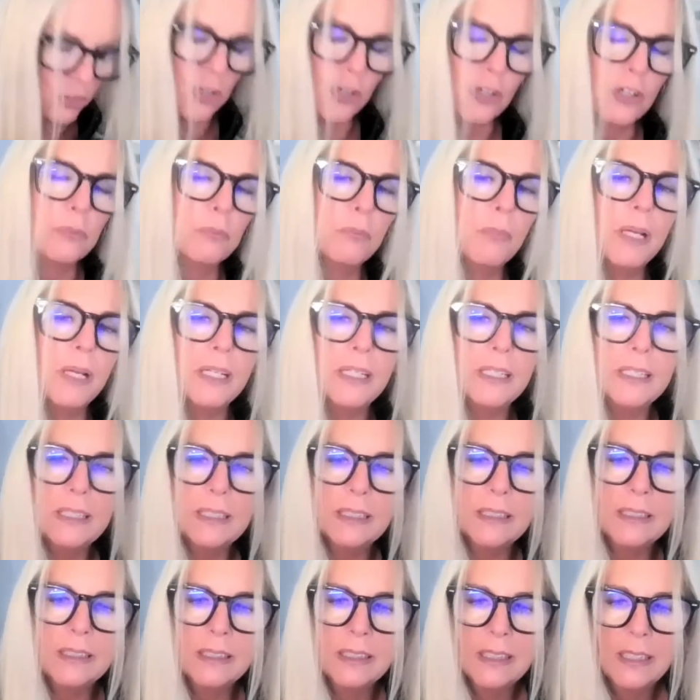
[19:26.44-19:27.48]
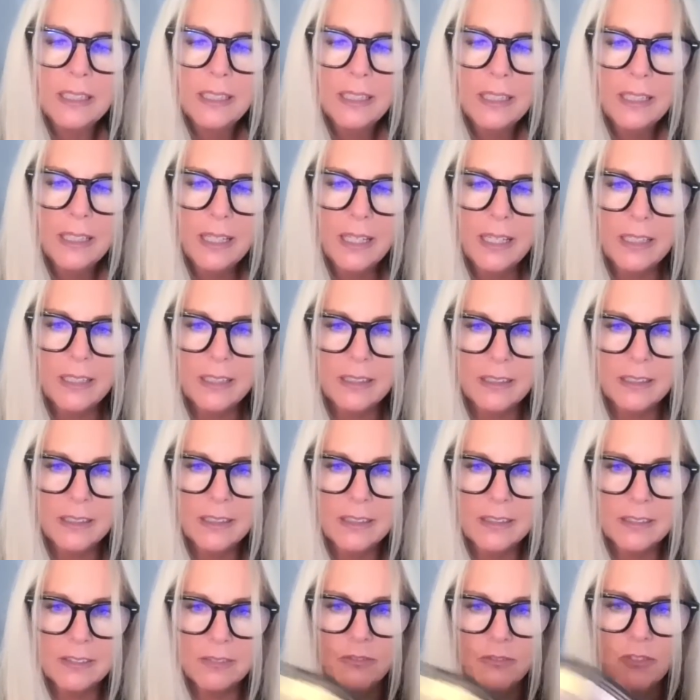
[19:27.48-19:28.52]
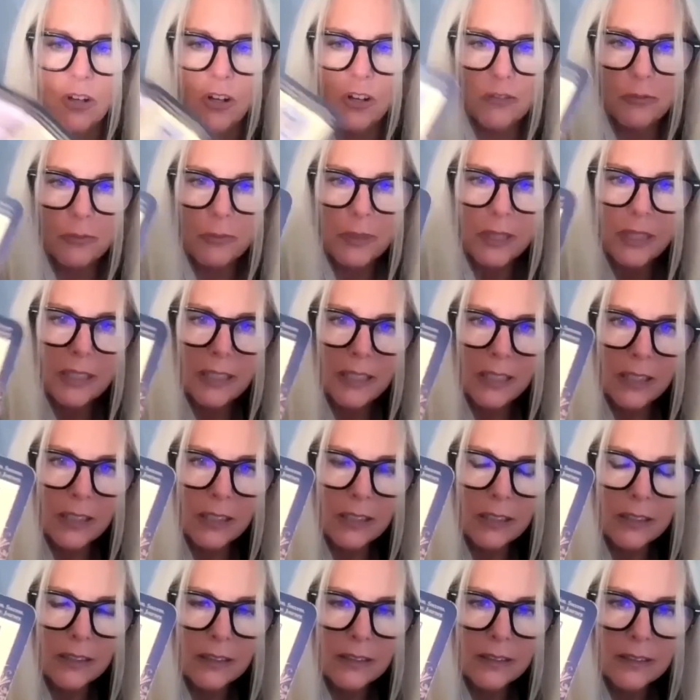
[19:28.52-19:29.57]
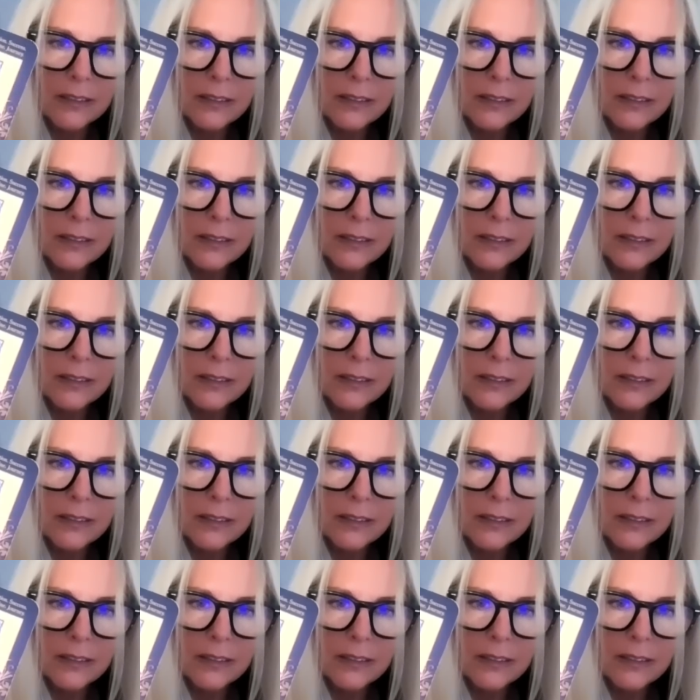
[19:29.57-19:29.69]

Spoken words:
dark money and in his involvement there.